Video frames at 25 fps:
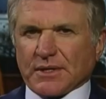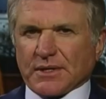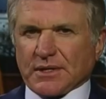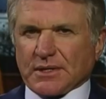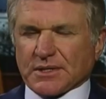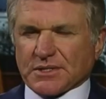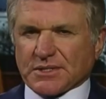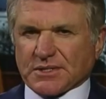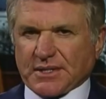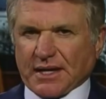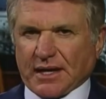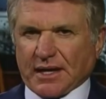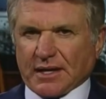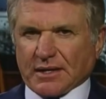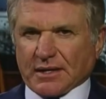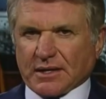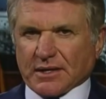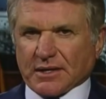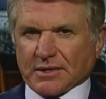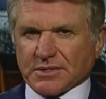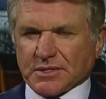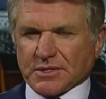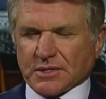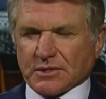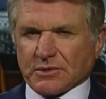need to stand
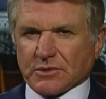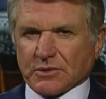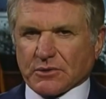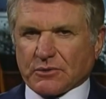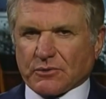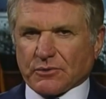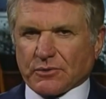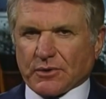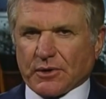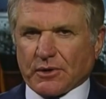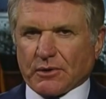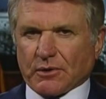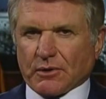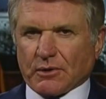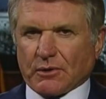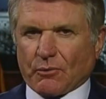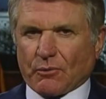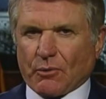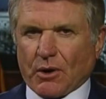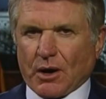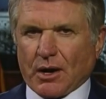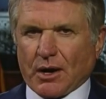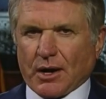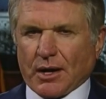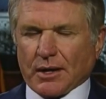against a nuclear
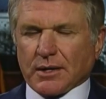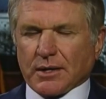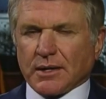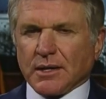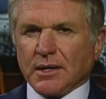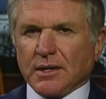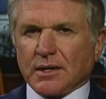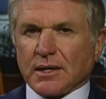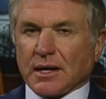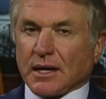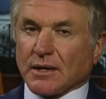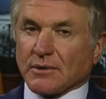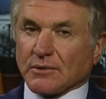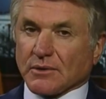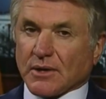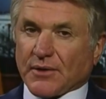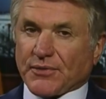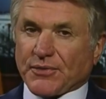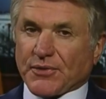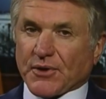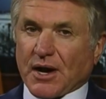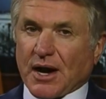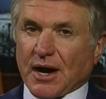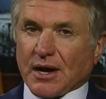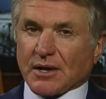Iran and
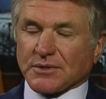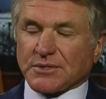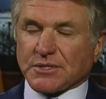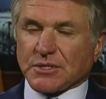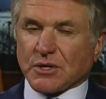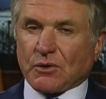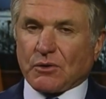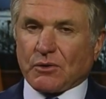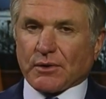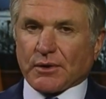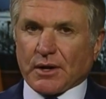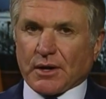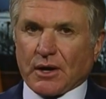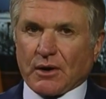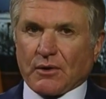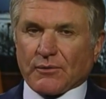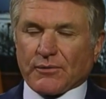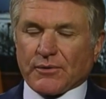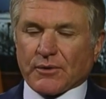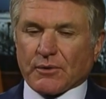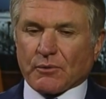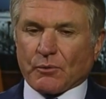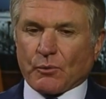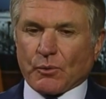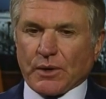let the Ayatollah know
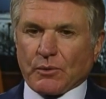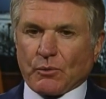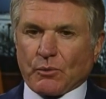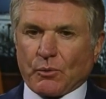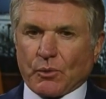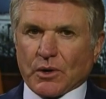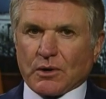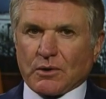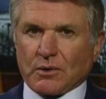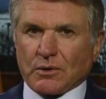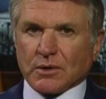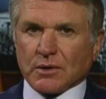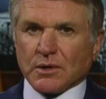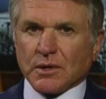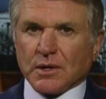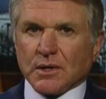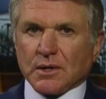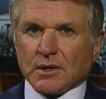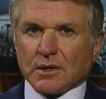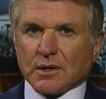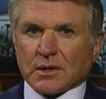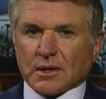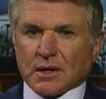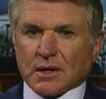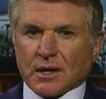that we will
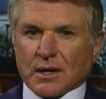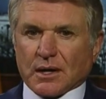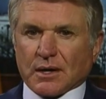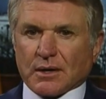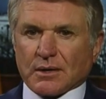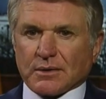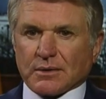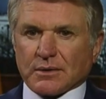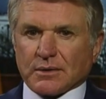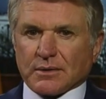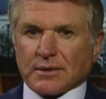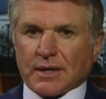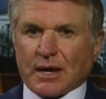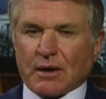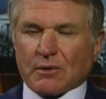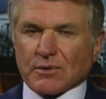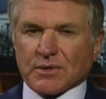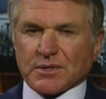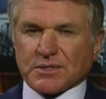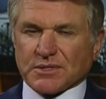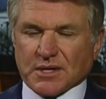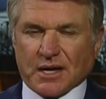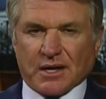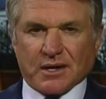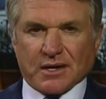uh, that
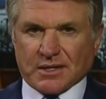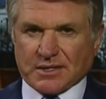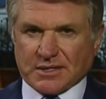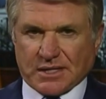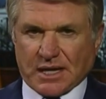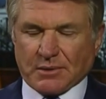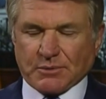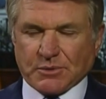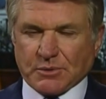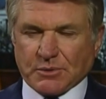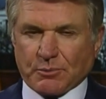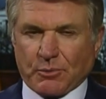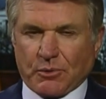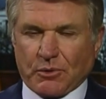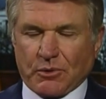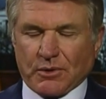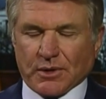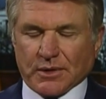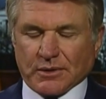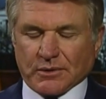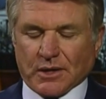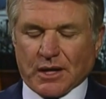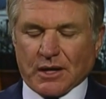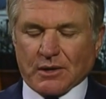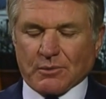is unacceptable
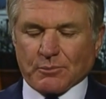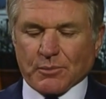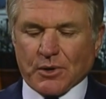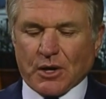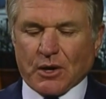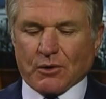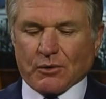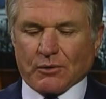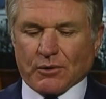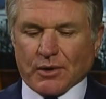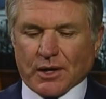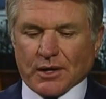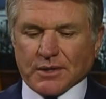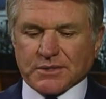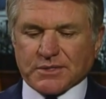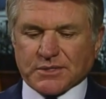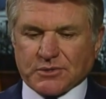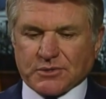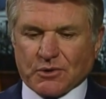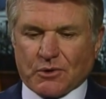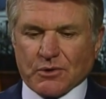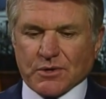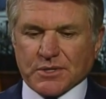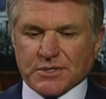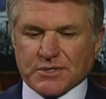and let them know in
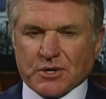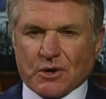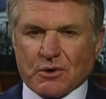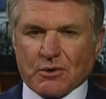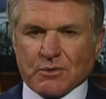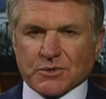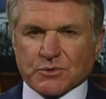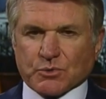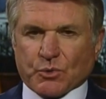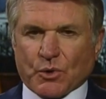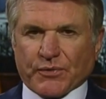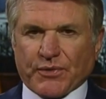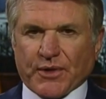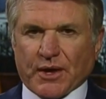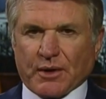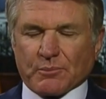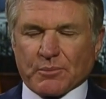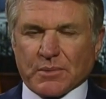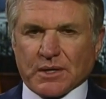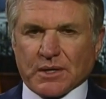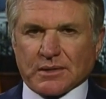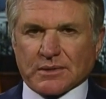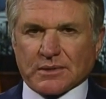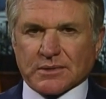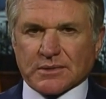uncertain terms what that
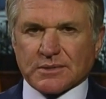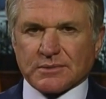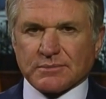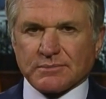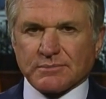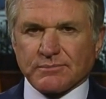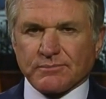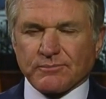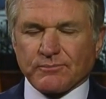means.